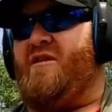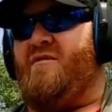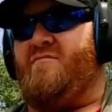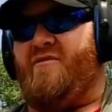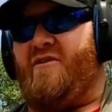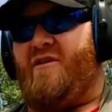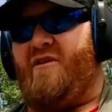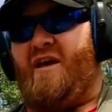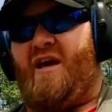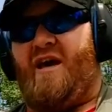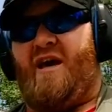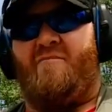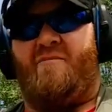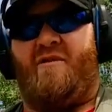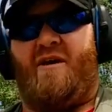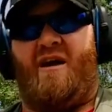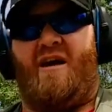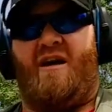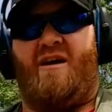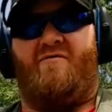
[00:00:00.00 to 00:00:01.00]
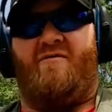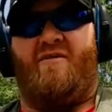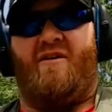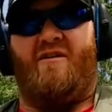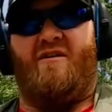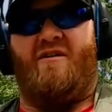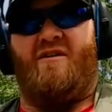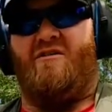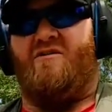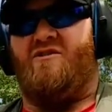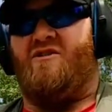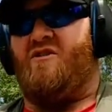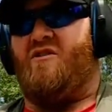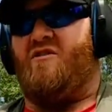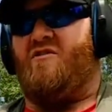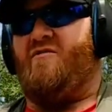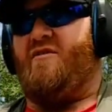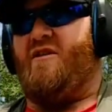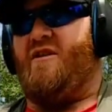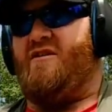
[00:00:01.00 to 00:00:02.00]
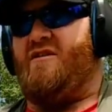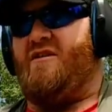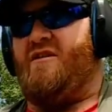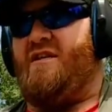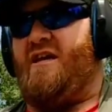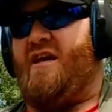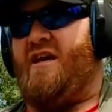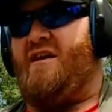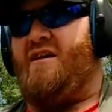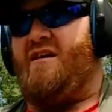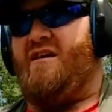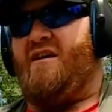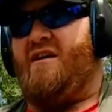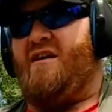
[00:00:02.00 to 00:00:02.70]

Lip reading: I'm very happy. I had a very good show, very good day.